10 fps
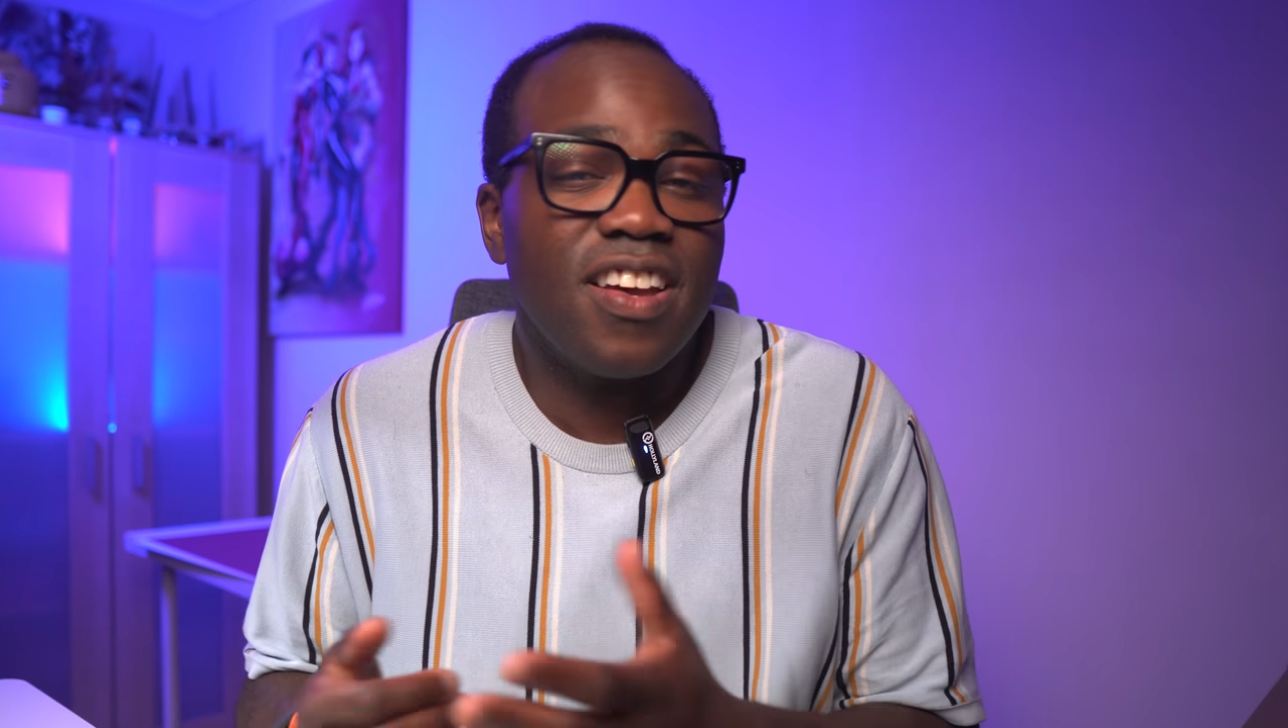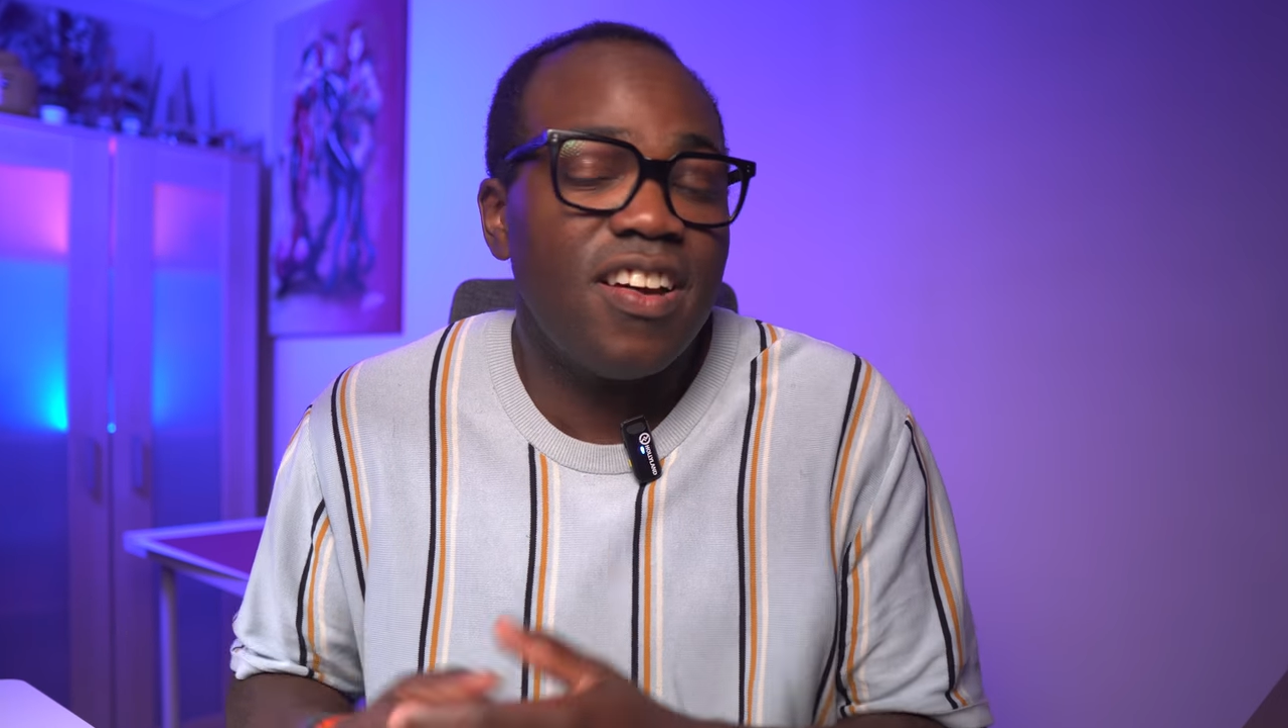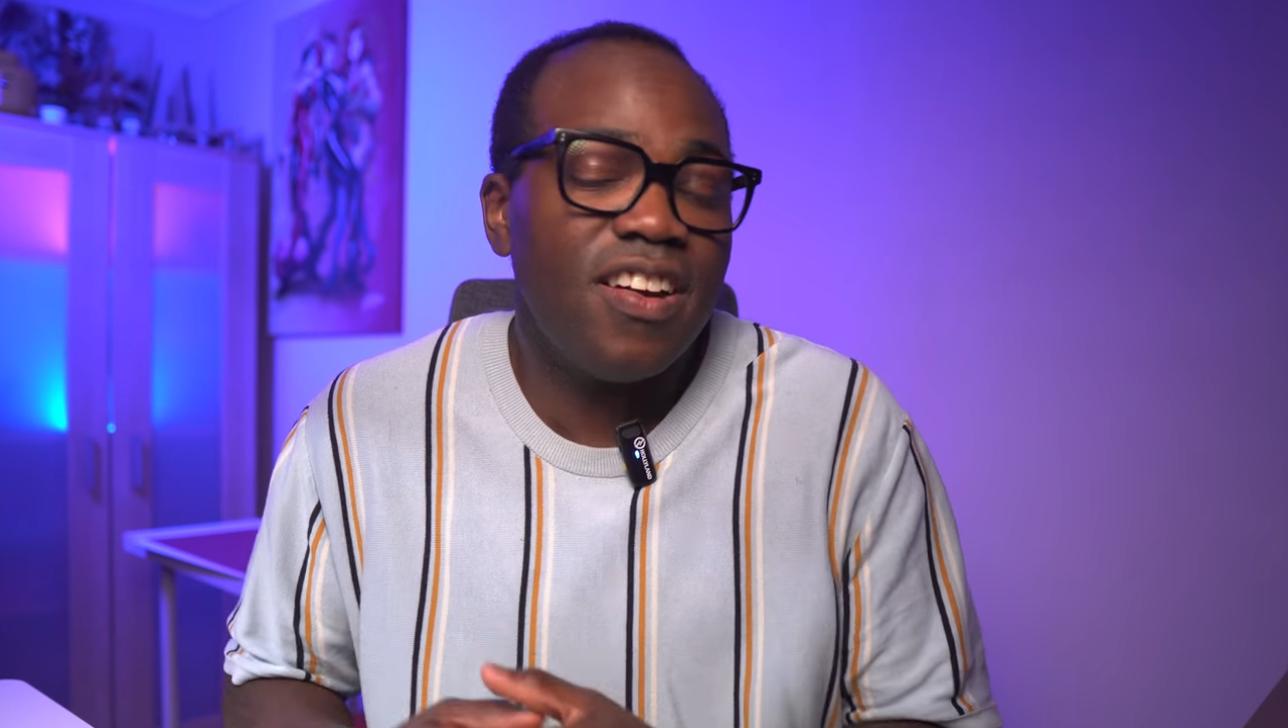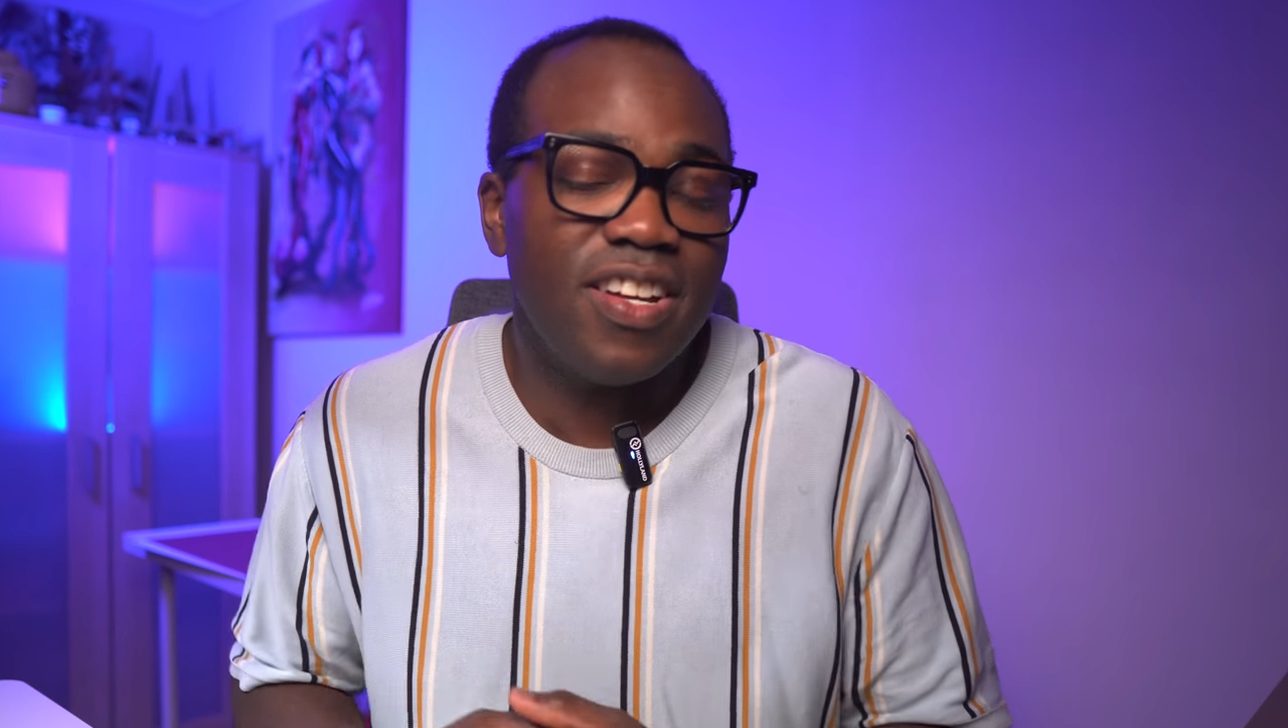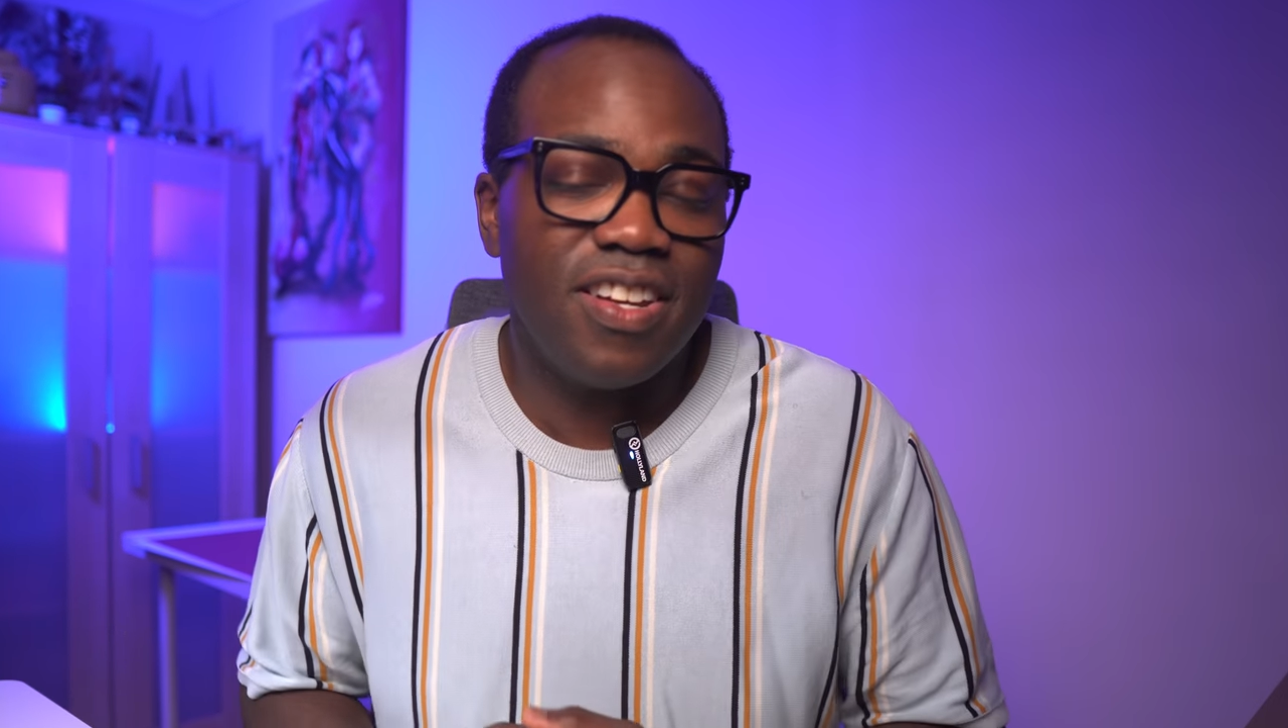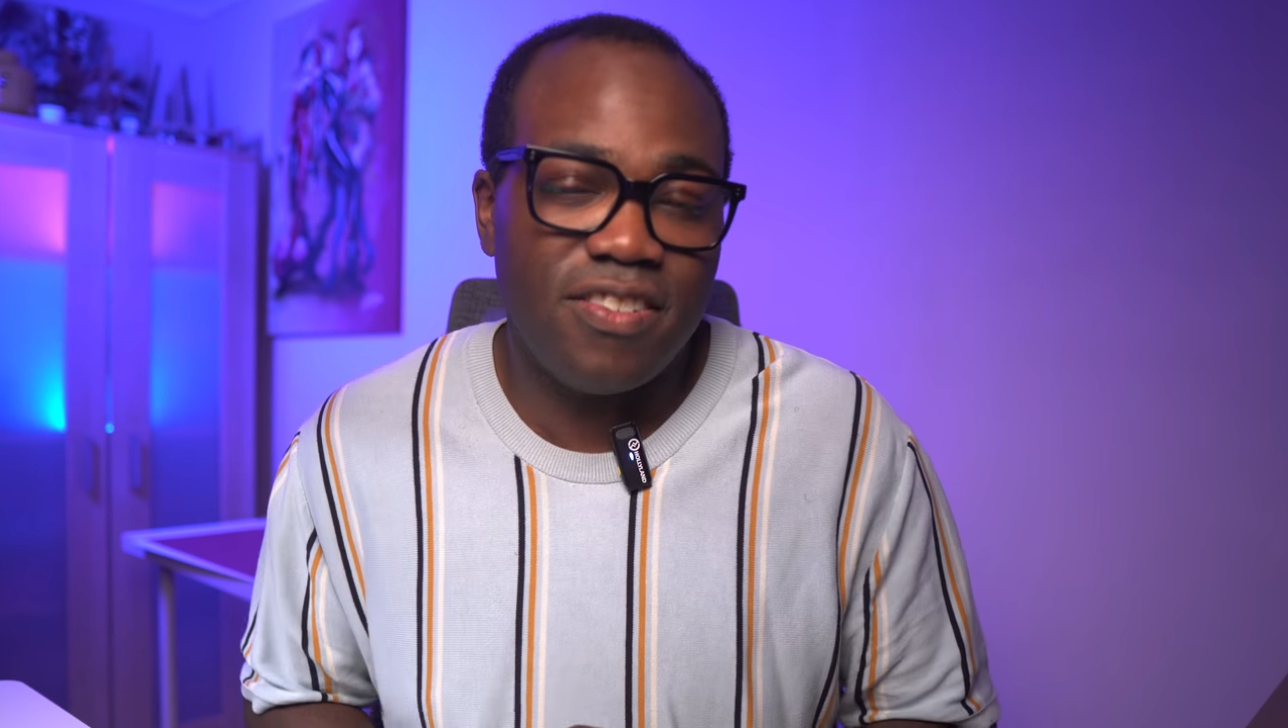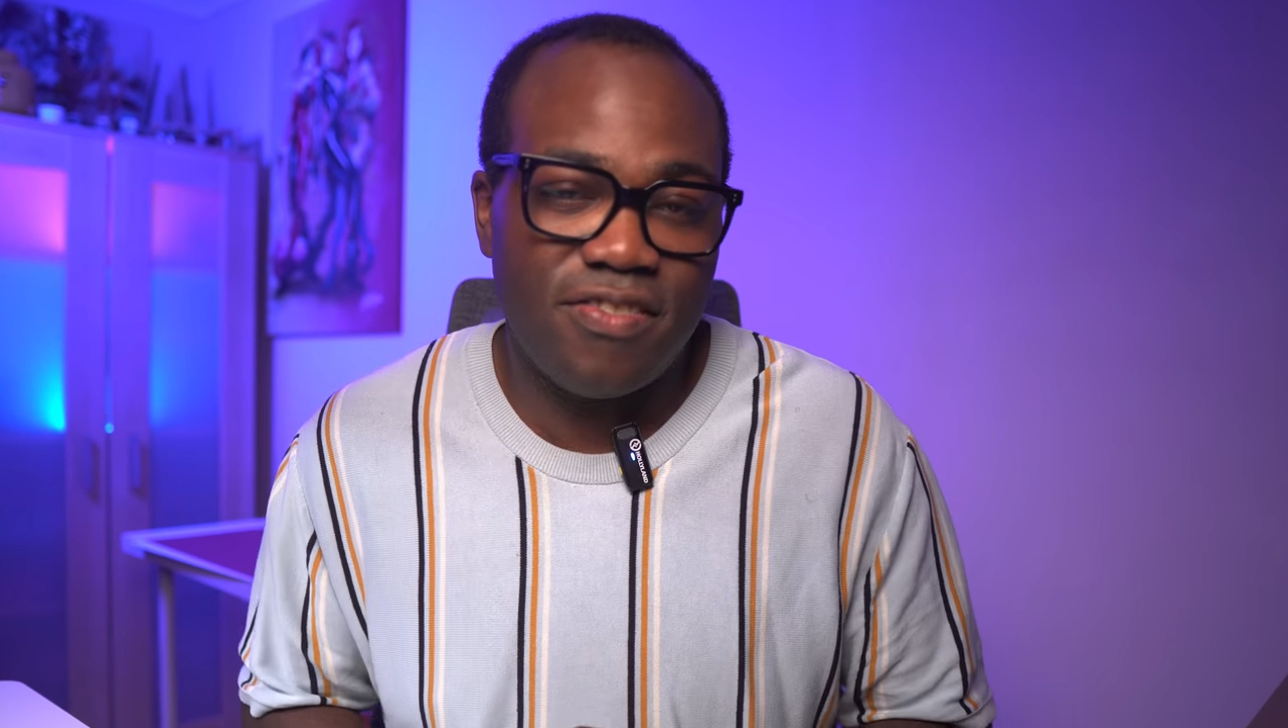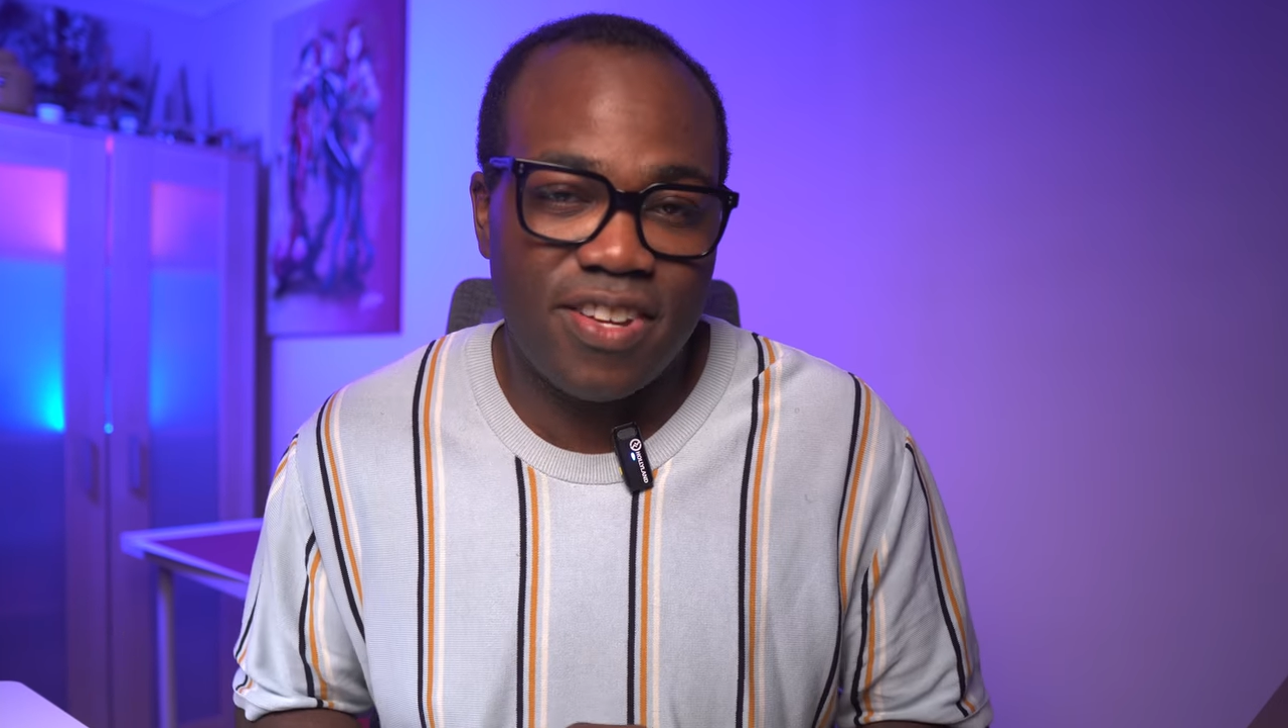a highlight